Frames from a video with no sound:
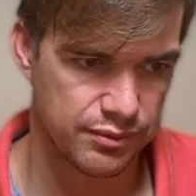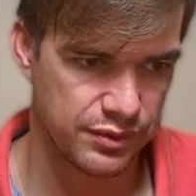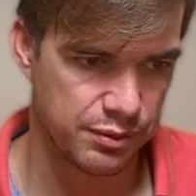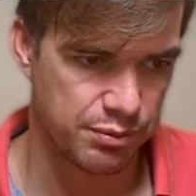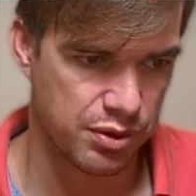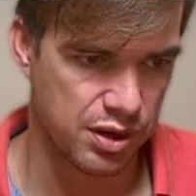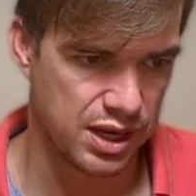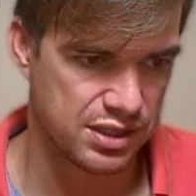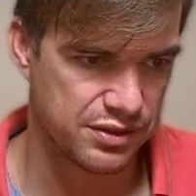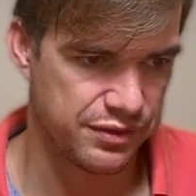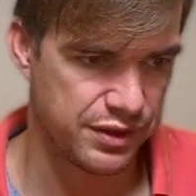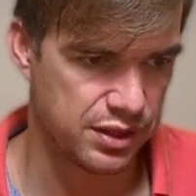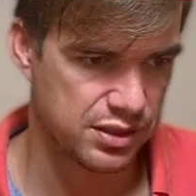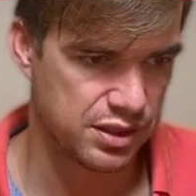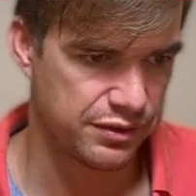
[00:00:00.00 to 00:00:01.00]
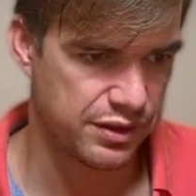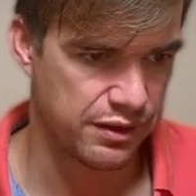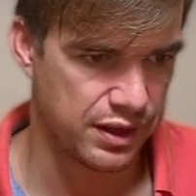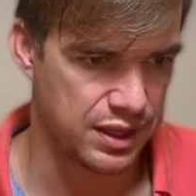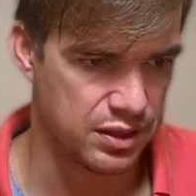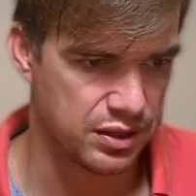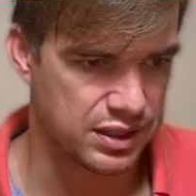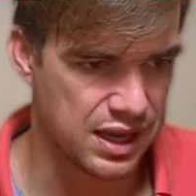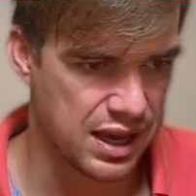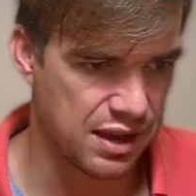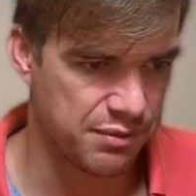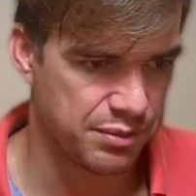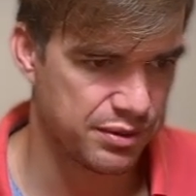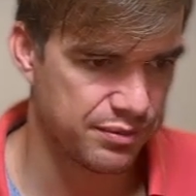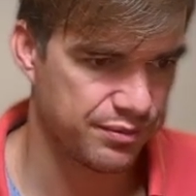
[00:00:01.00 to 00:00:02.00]
the price fills the fair value
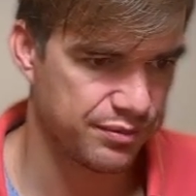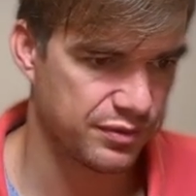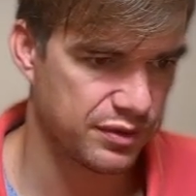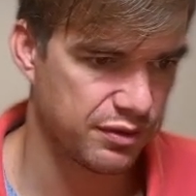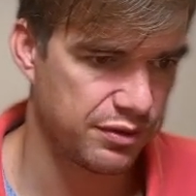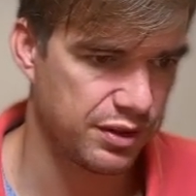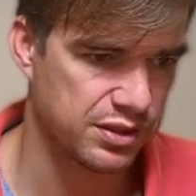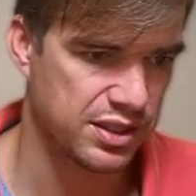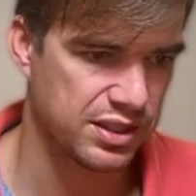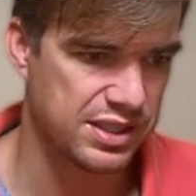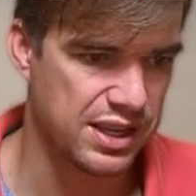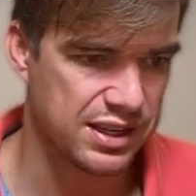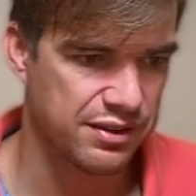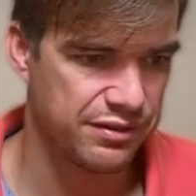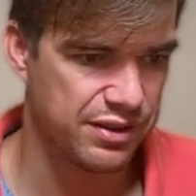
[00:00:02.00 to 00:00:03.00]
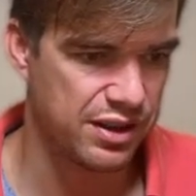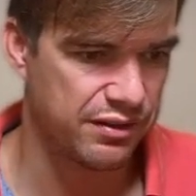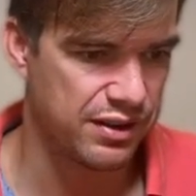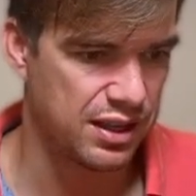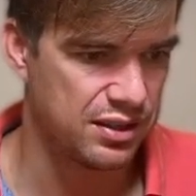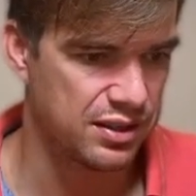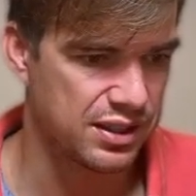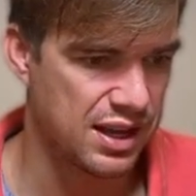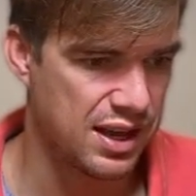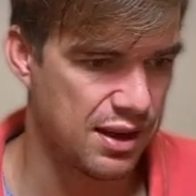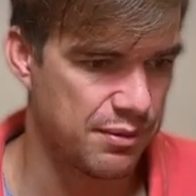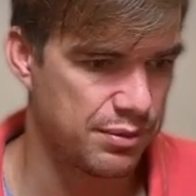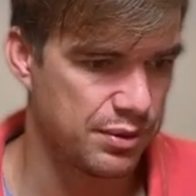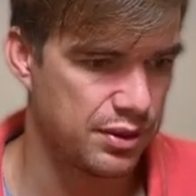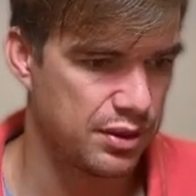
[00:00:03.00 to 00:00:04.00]
gap, fills the second fair value
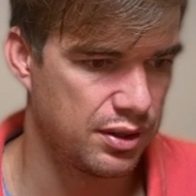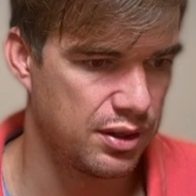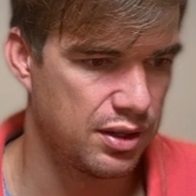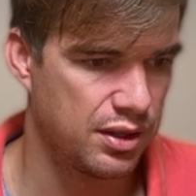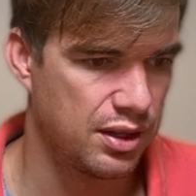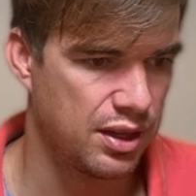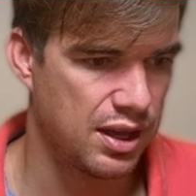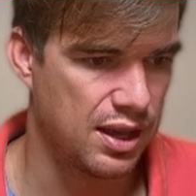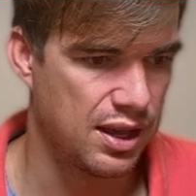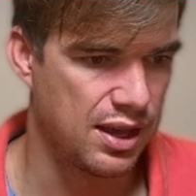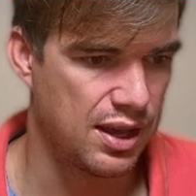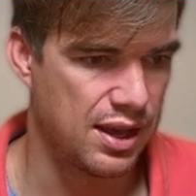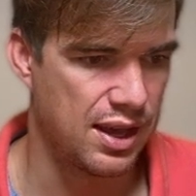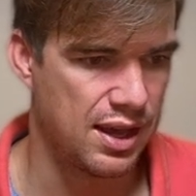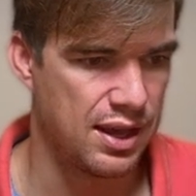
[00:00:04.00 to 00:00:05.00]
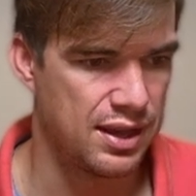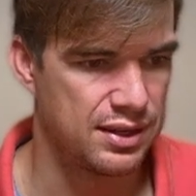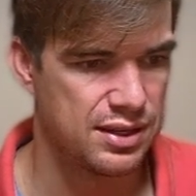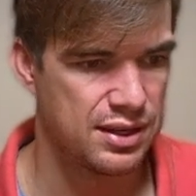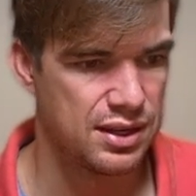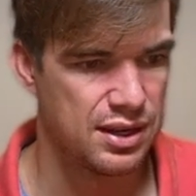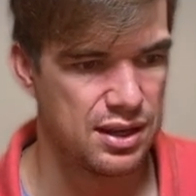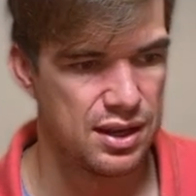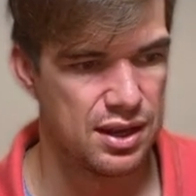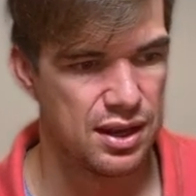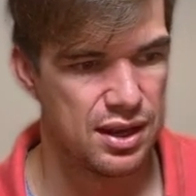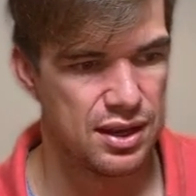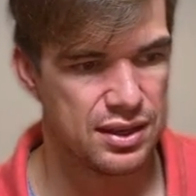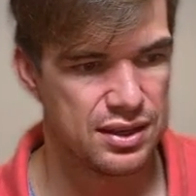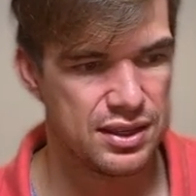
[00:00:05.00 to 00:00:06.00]
gap, and
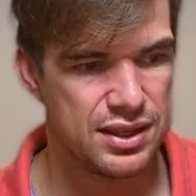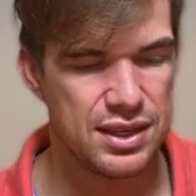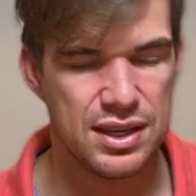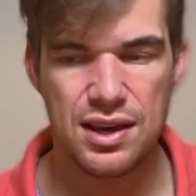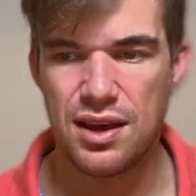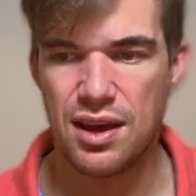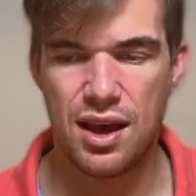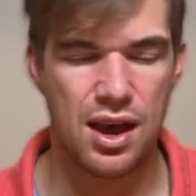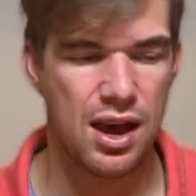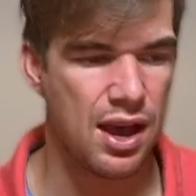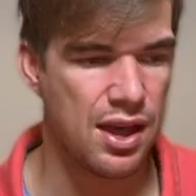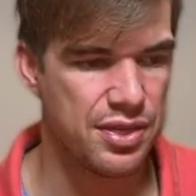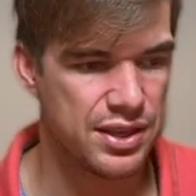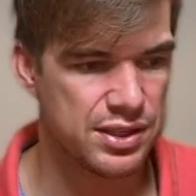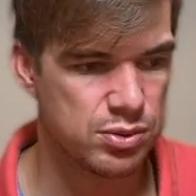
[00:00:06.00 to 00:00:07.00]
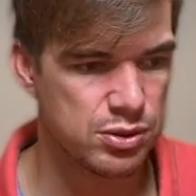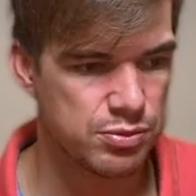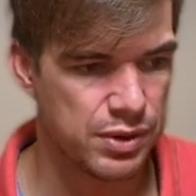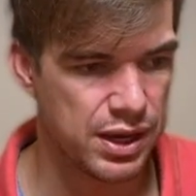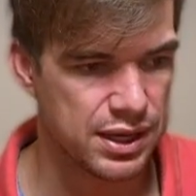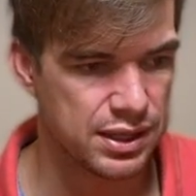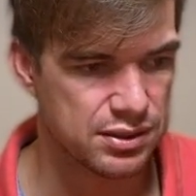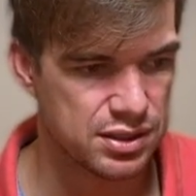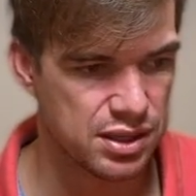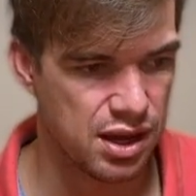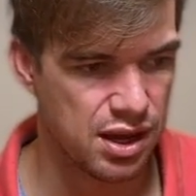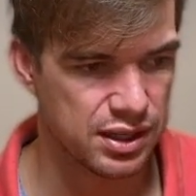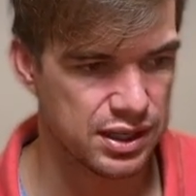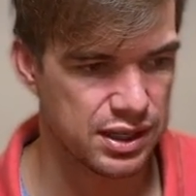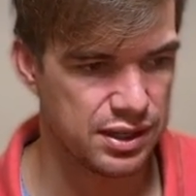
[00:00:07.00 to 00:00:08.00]
here this was my
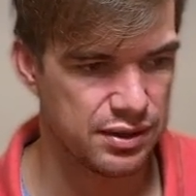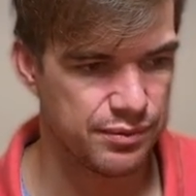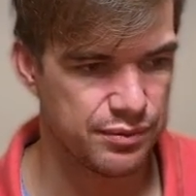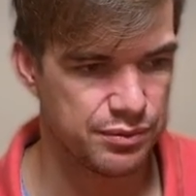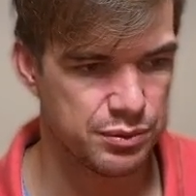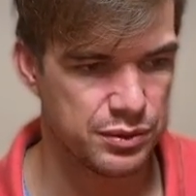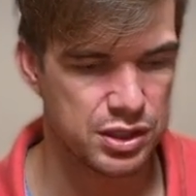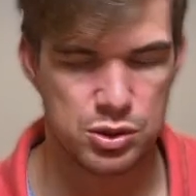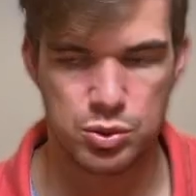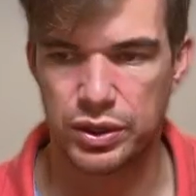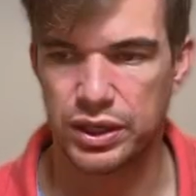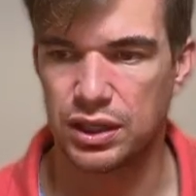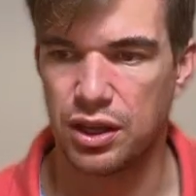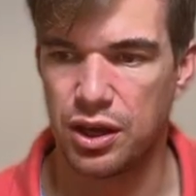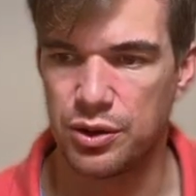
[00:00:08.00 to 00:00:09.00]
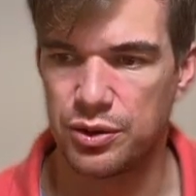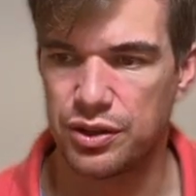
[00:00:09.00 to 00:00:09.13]
target, the swing low,